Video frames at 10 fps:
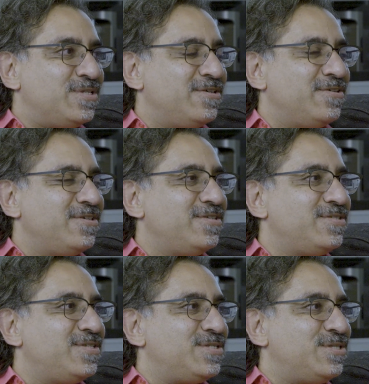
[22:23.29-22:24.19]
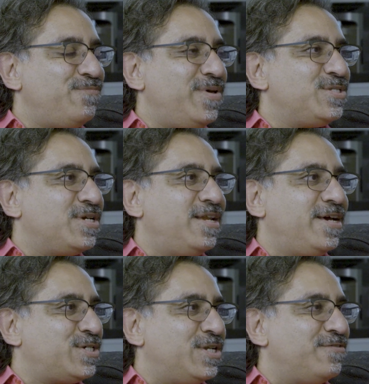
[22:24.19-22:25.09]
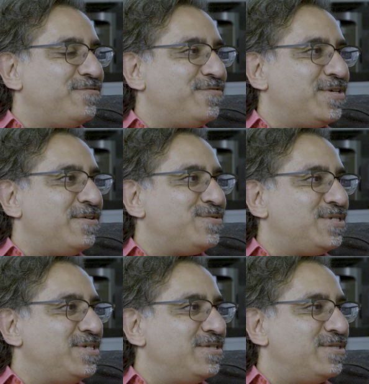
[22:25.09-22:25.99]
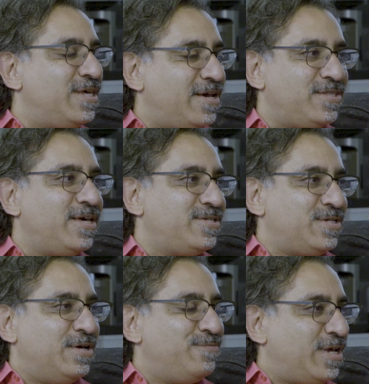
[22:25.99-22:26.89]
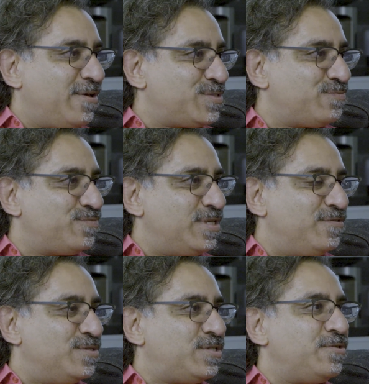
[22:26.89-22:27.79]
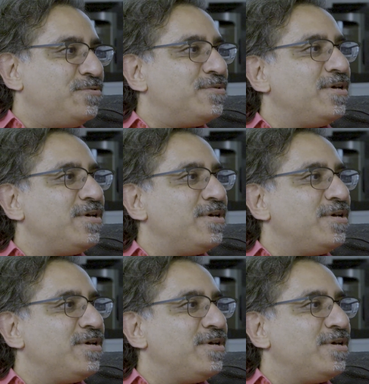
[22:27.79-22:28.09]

It's the best collection I think I've seen in at that time, perhaps even still.